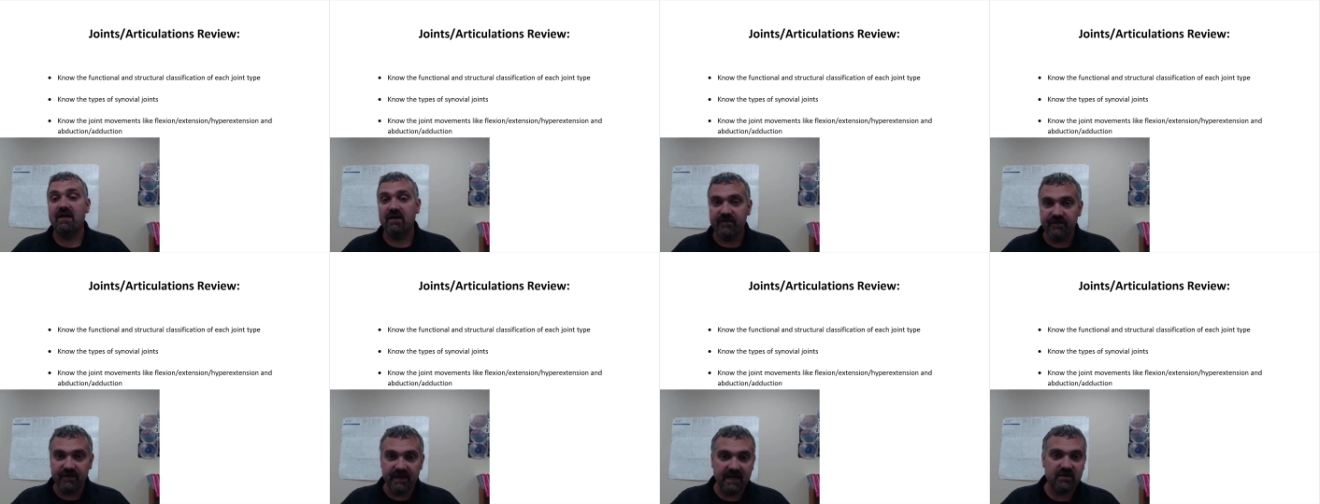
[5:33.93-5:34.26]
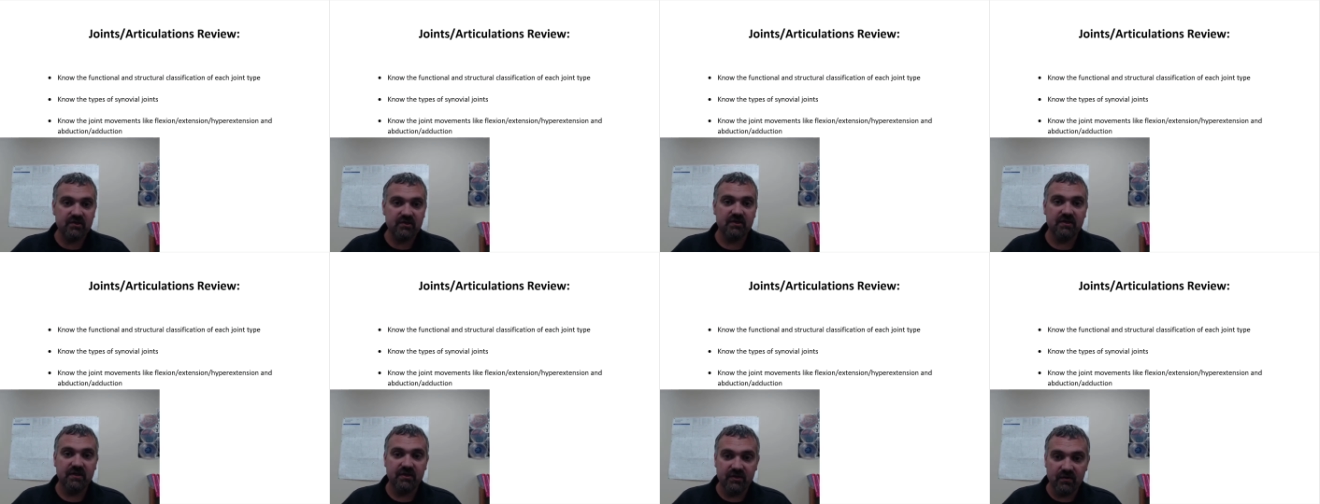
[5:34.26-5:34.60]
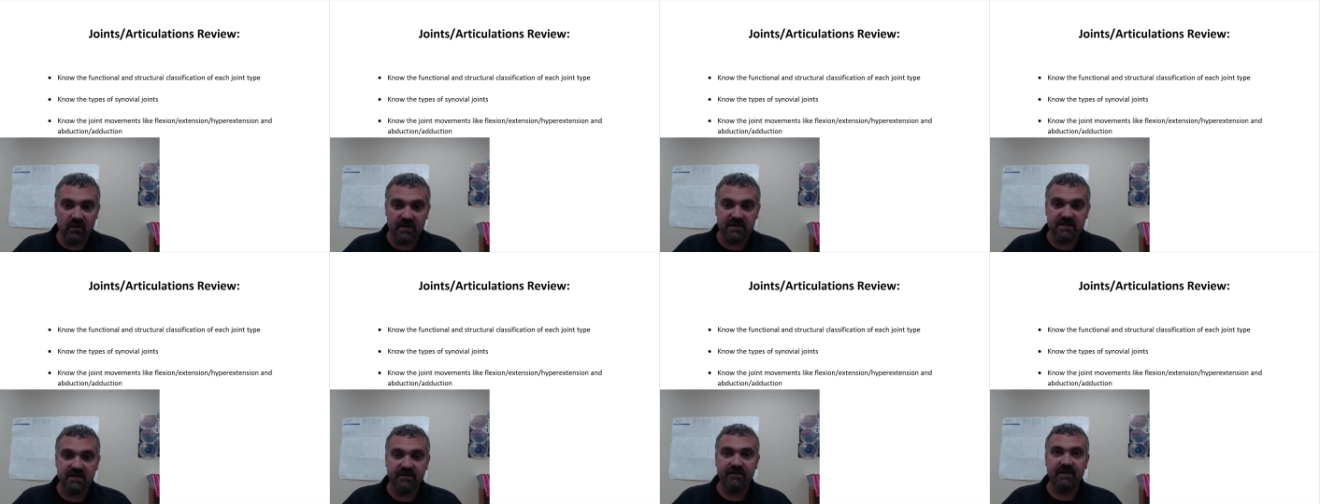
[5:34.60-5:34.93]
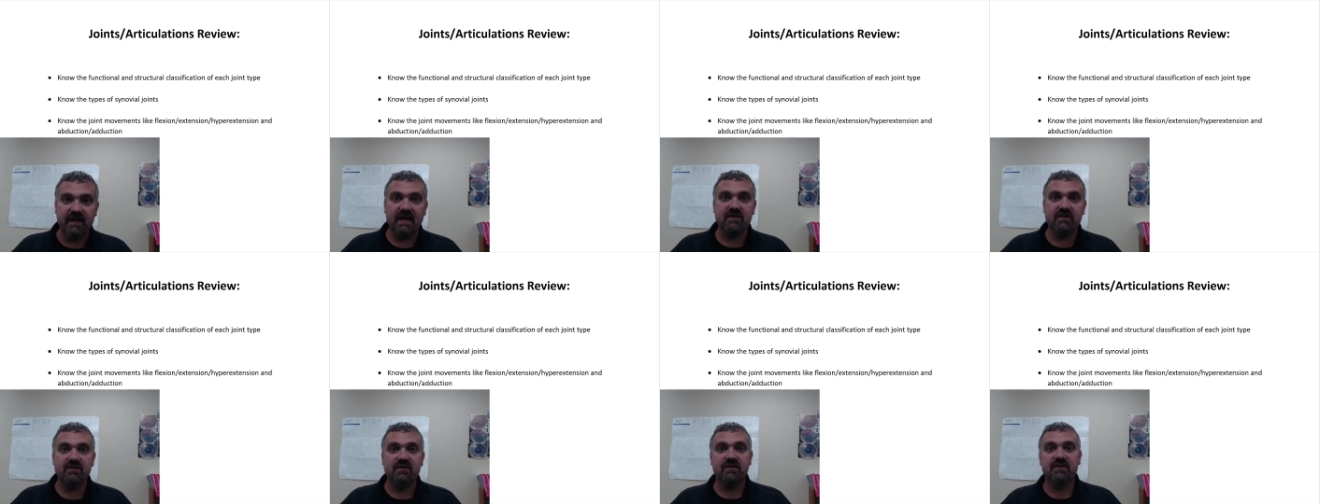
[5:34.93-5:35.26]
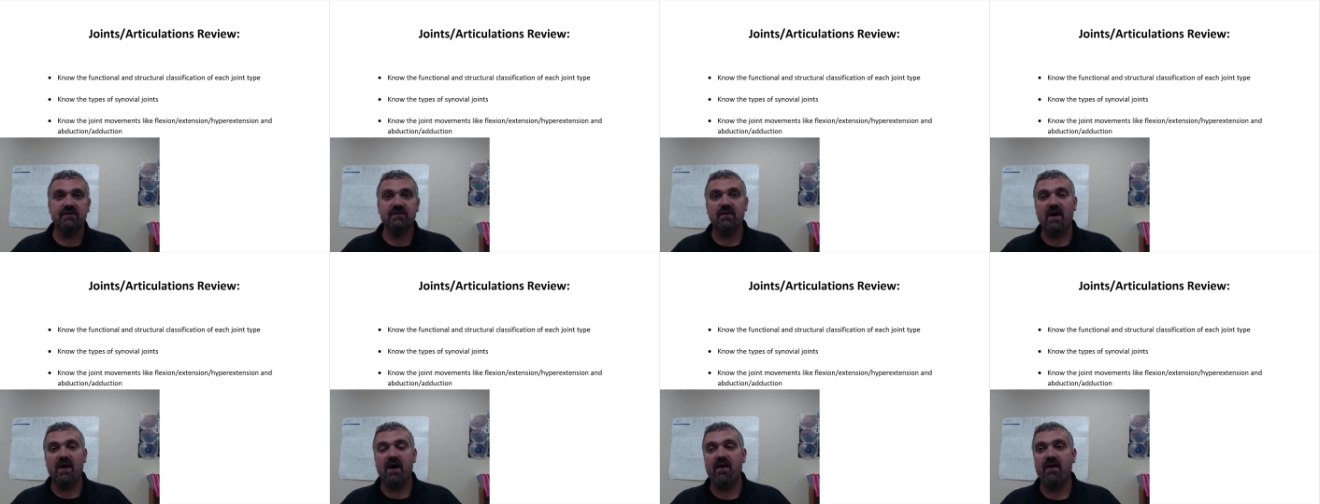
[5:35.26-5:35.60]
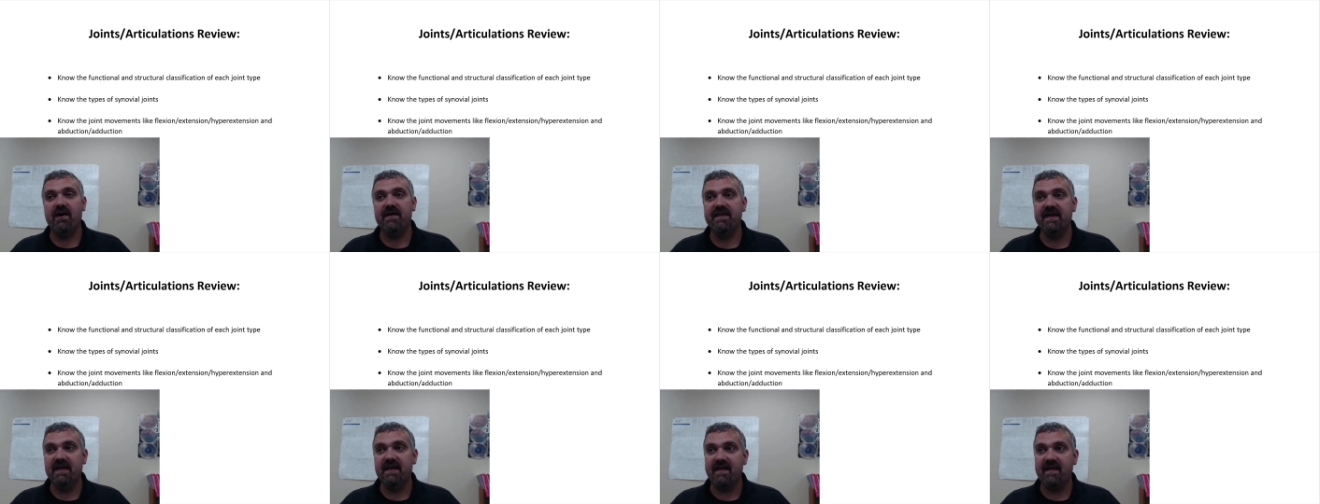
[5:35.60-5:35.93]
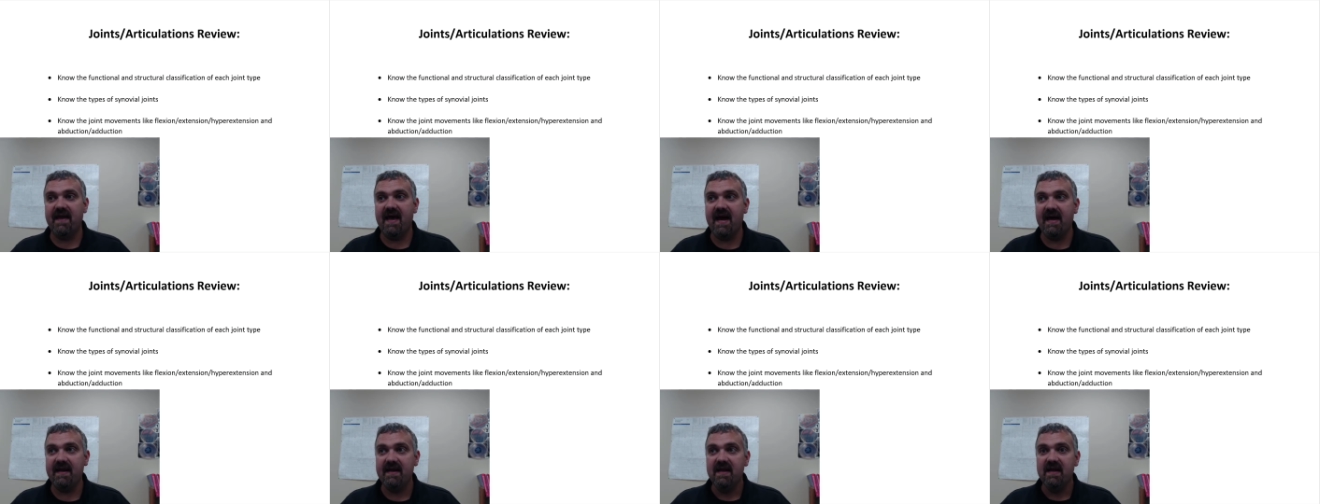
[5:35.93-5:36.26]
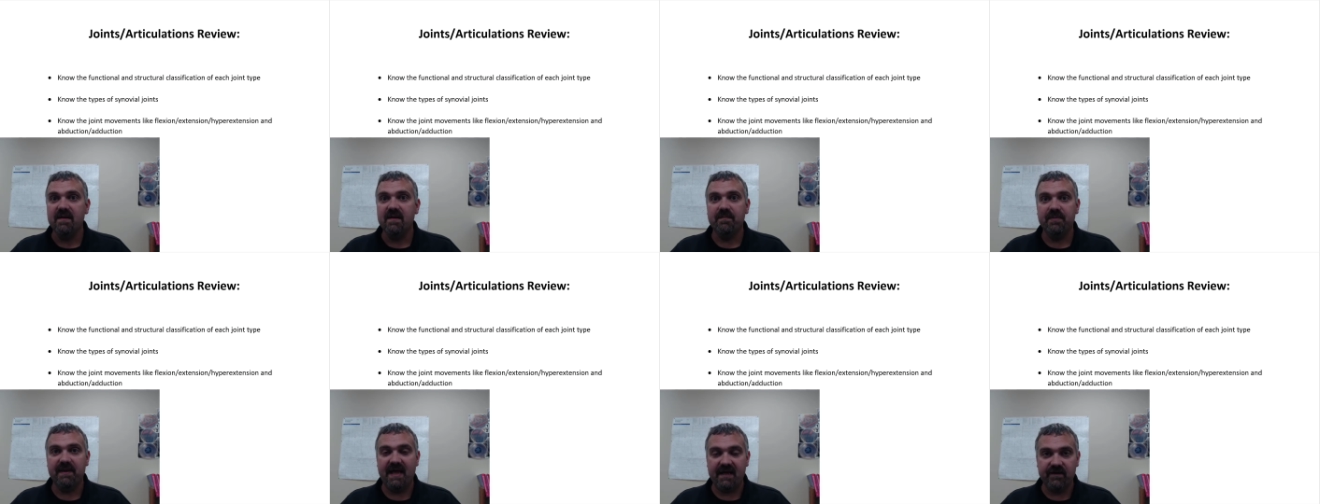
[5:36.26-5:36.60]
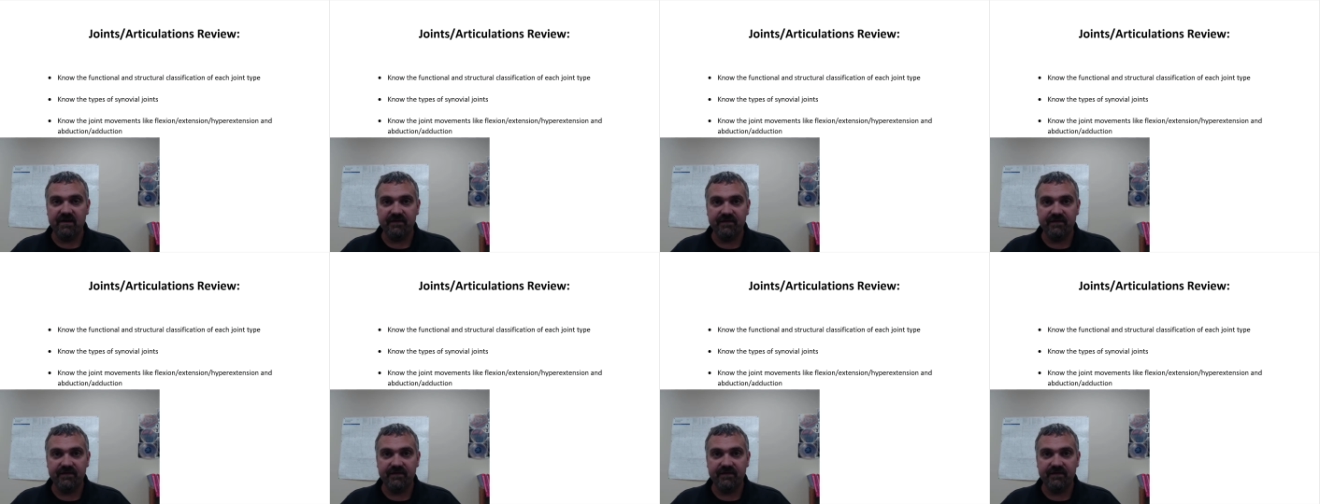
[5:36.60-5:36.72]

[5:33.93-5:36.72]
Plantar flexion and dorsiflexion, so how I think of that,